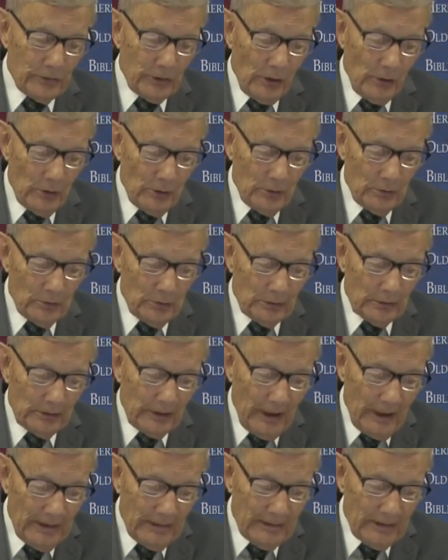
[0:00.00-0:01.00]
So
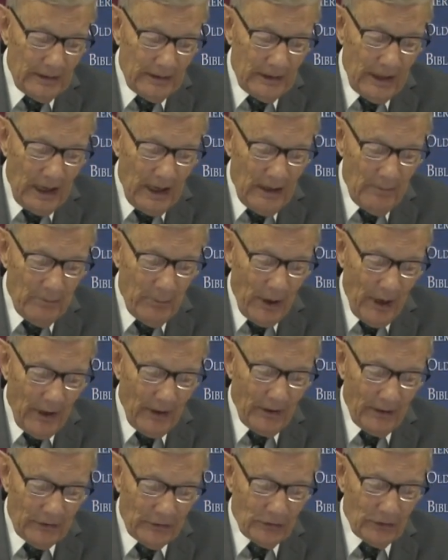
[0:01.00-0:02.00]
let the day
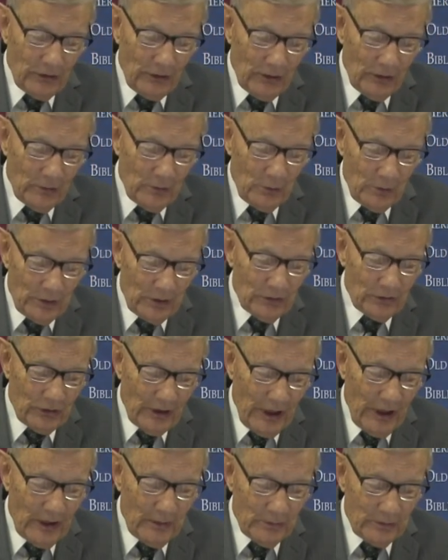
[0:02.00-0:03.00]
perish on
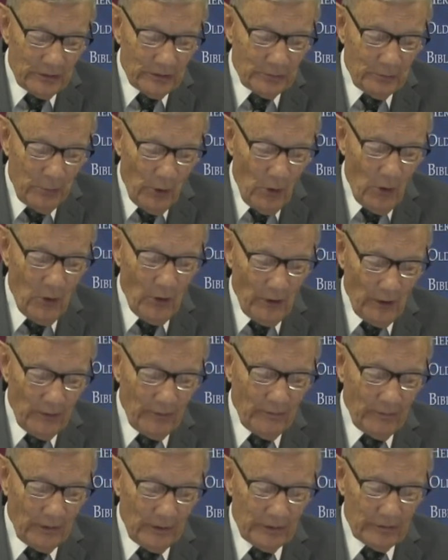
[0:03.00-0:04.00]
which I was
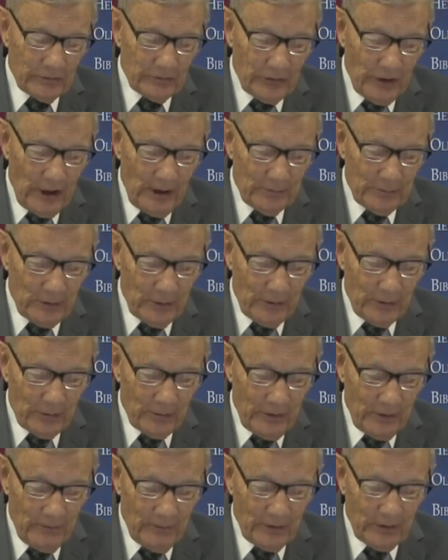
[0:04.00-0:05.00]
born, verse chapter
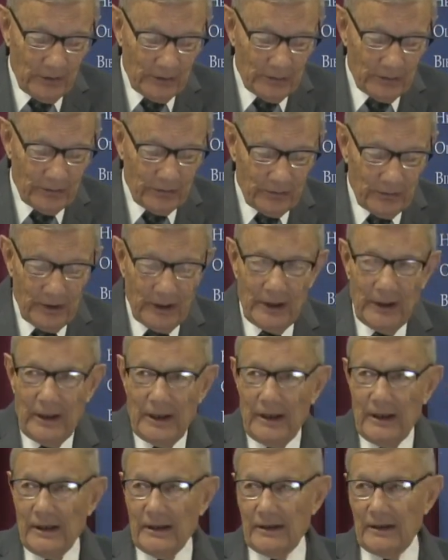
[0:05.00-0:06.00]
3, verse 3.
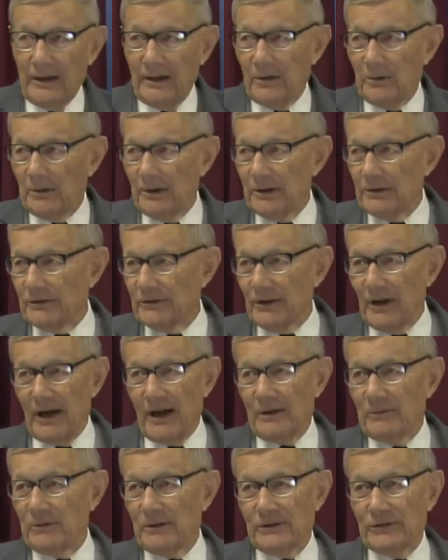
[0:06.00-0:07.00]
In other words,
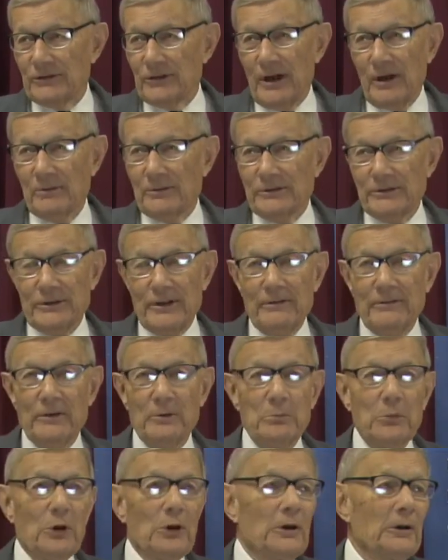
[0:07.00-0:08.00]
I wish I was
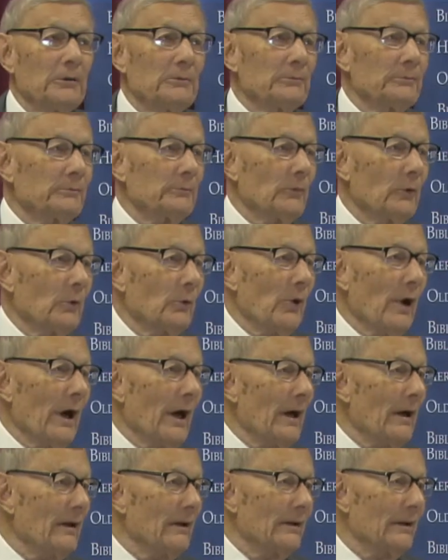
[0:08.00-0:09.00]
never born.
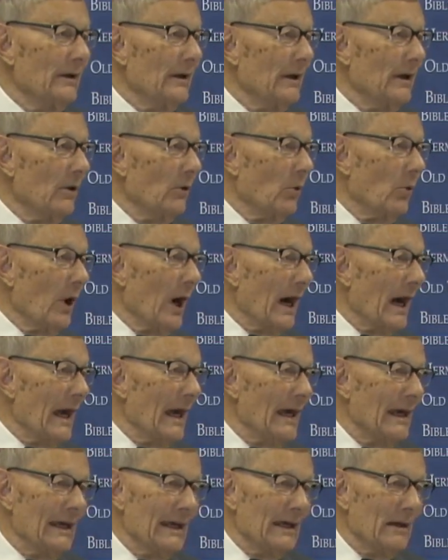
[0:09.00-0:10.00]
Why,
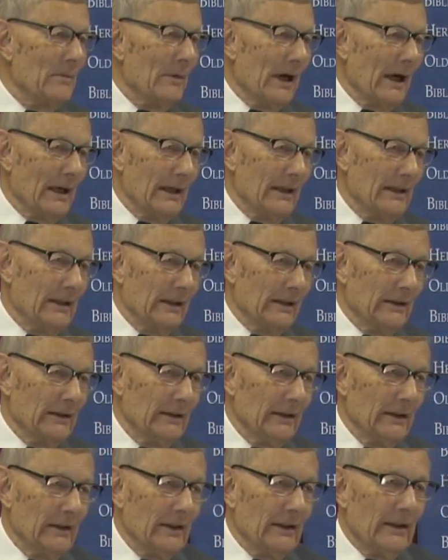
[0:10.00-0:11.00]
why am I
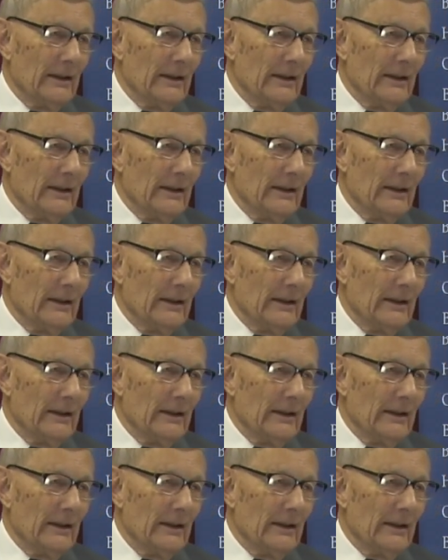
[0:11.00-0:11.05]
here?